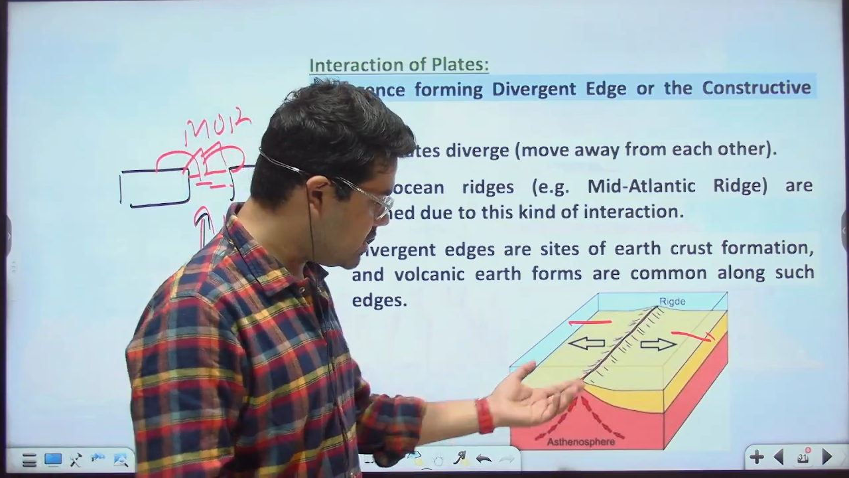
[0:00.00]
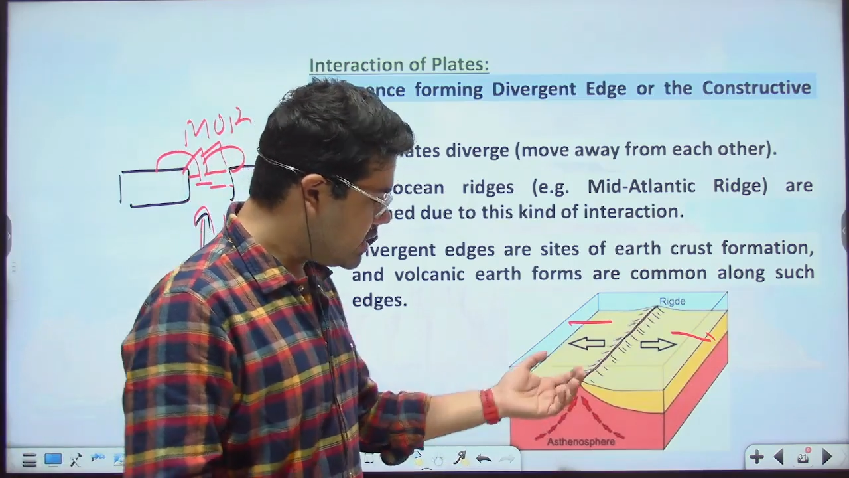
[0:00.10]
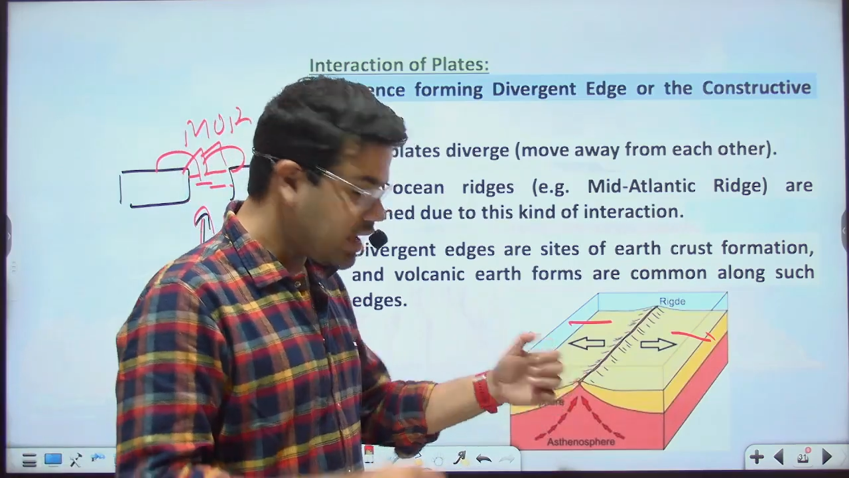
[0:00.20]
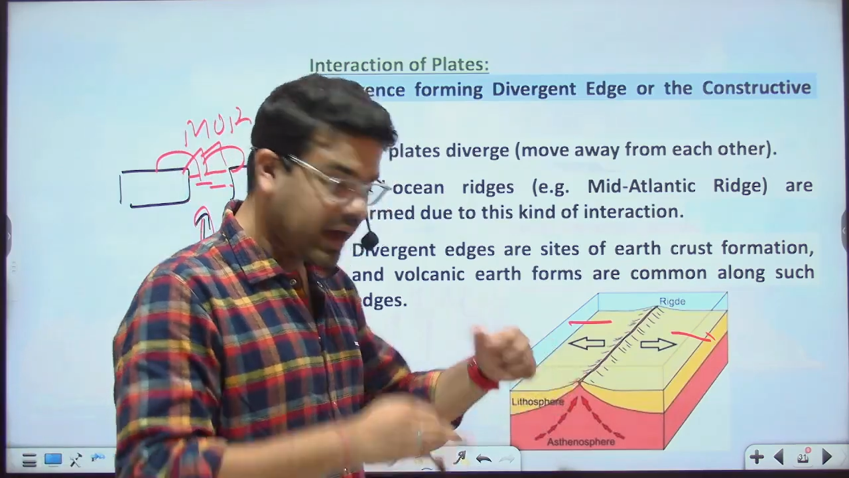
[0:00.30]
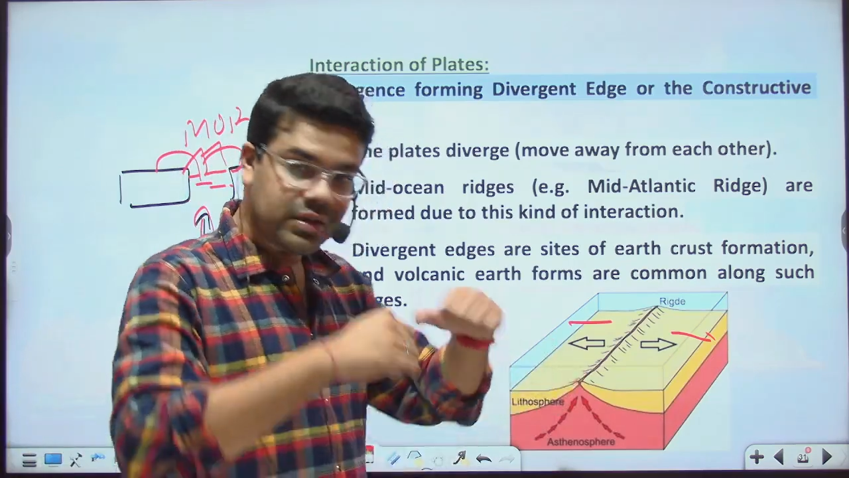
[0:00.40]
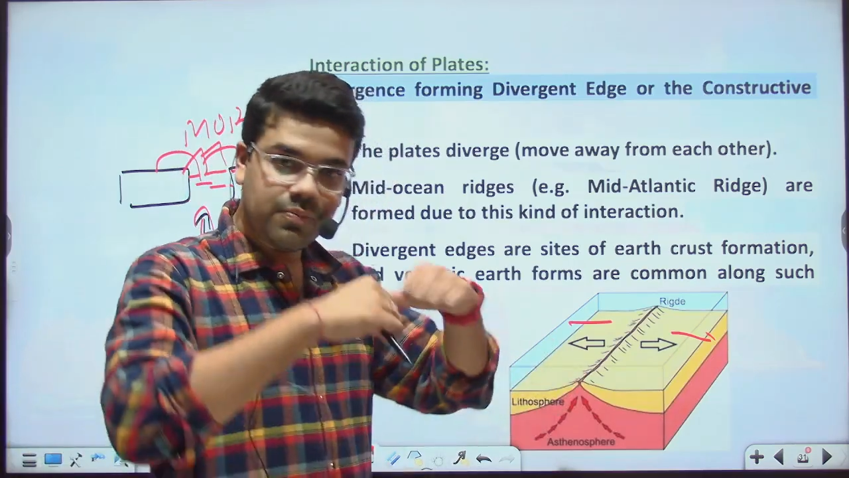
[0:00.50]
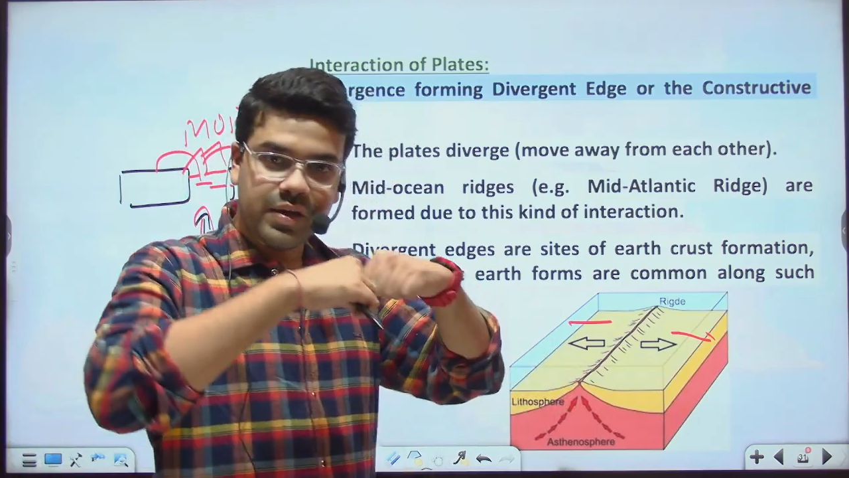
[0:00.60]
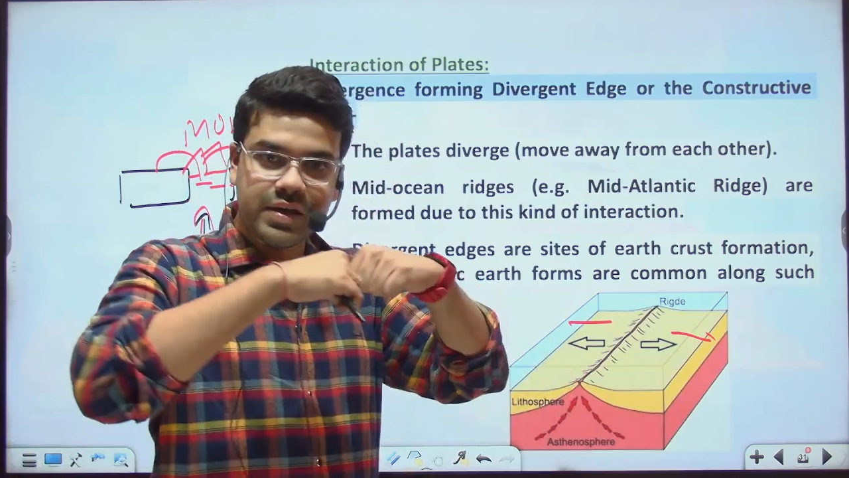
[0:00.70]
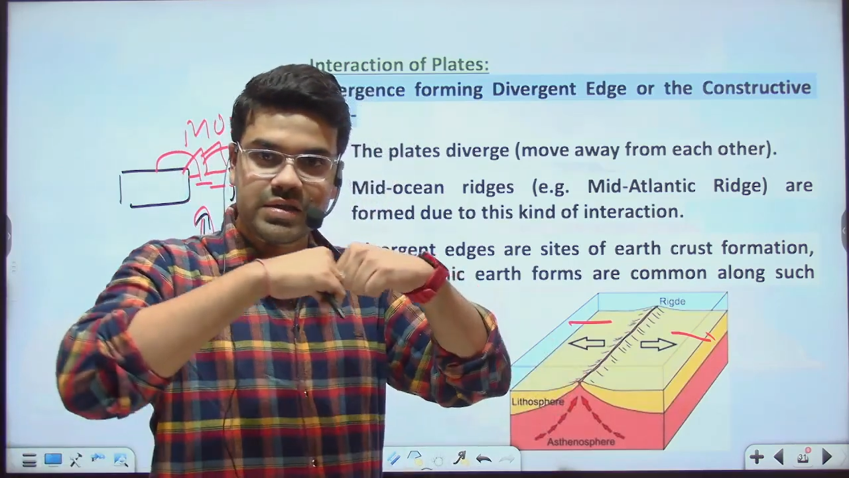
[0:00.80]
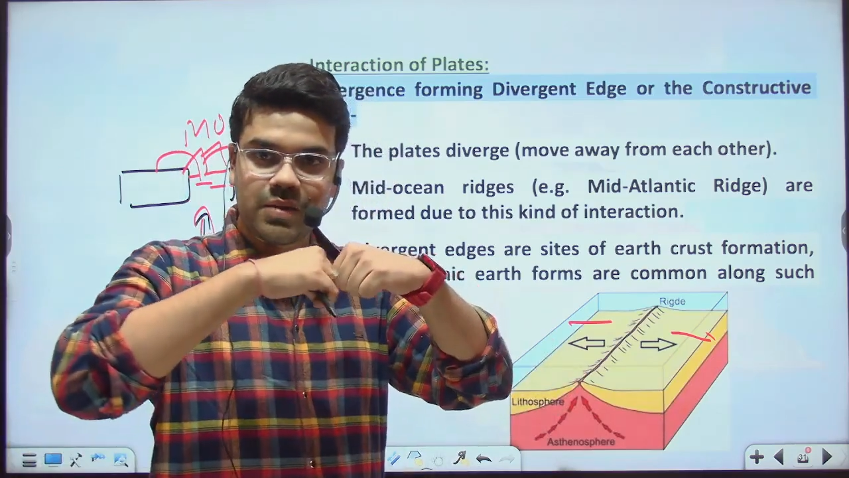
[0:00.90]
and the
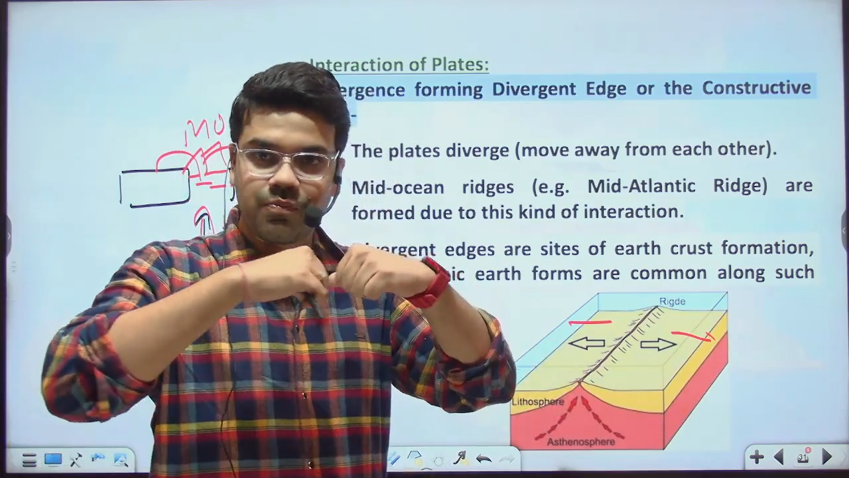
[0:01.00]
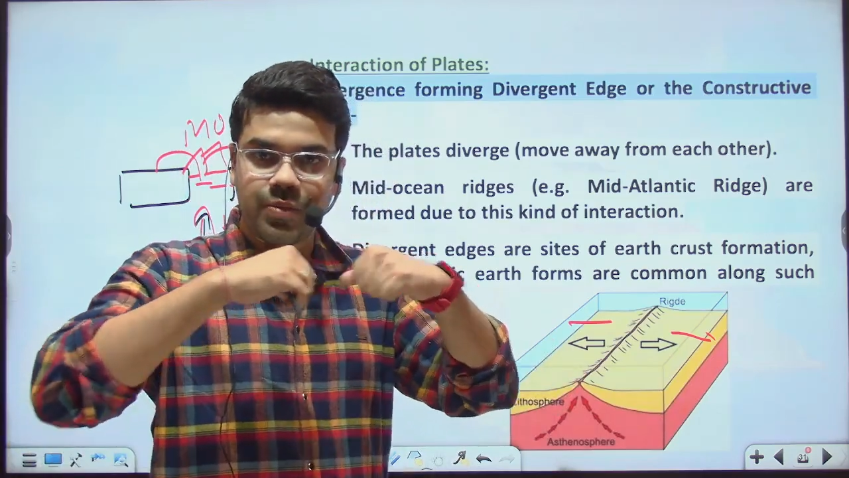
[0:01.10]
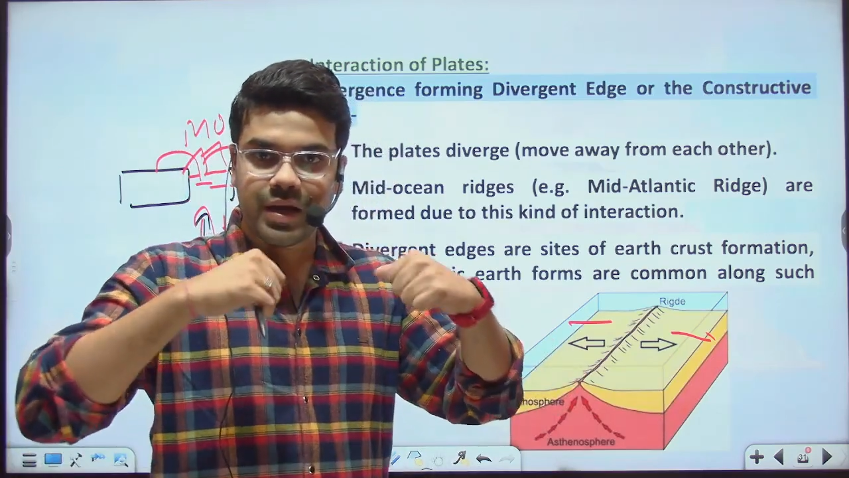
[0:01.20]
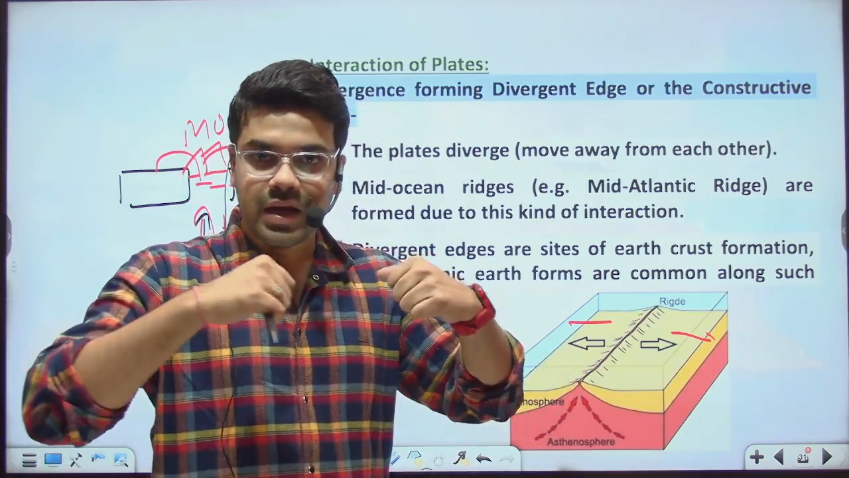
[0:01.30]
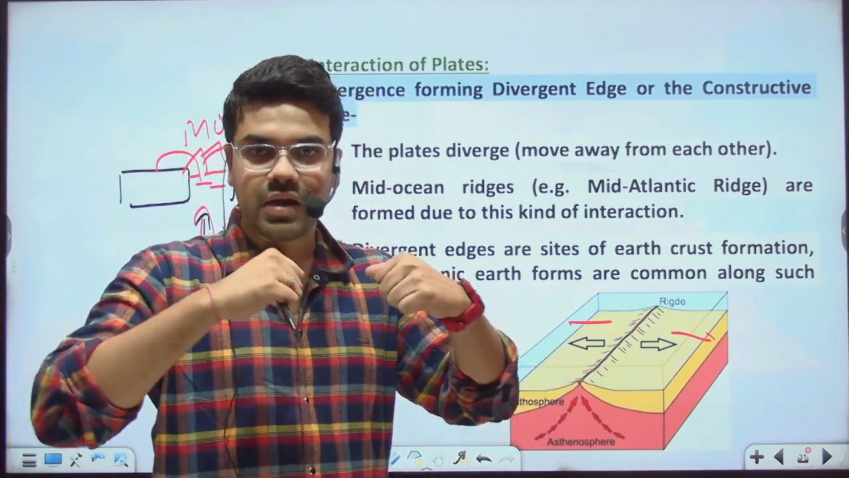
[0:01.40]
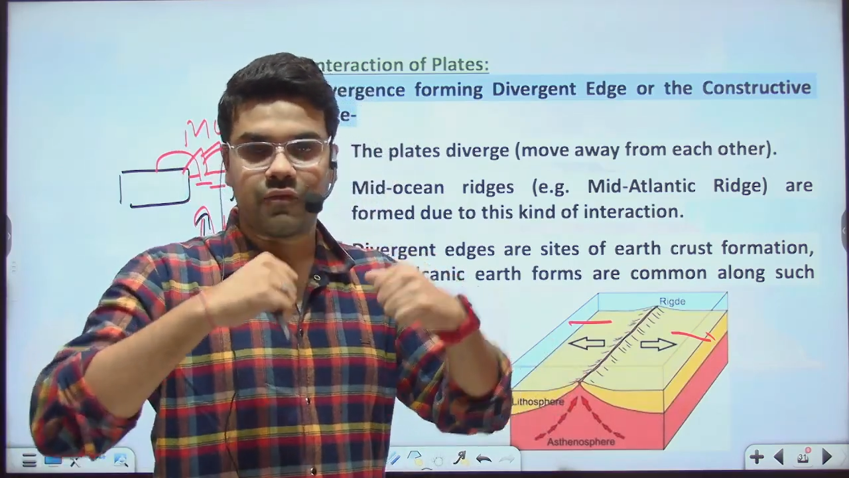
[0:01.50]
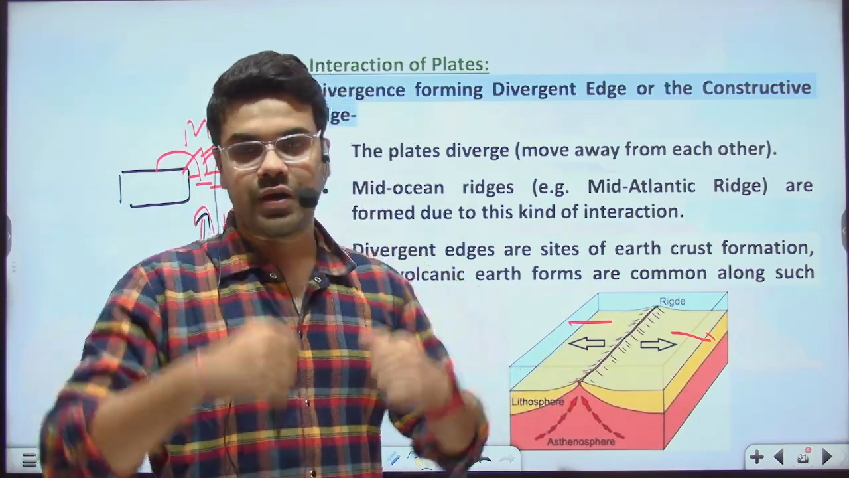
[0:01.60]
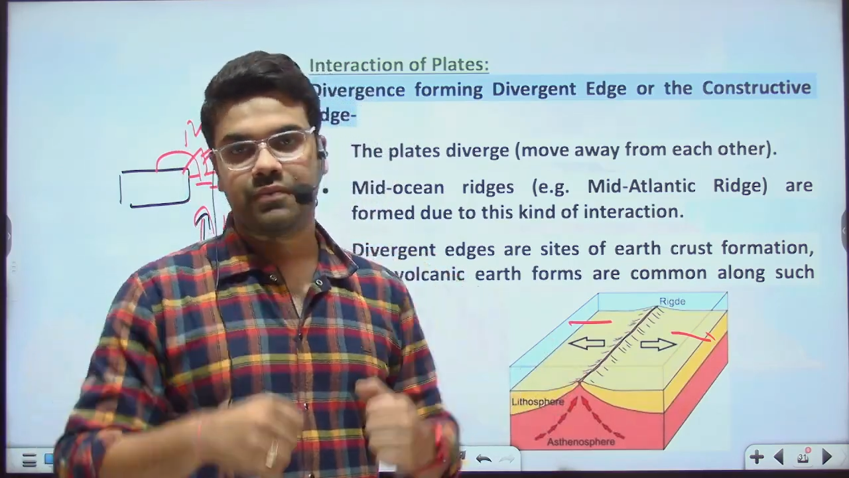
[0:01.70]
plates are breaking away.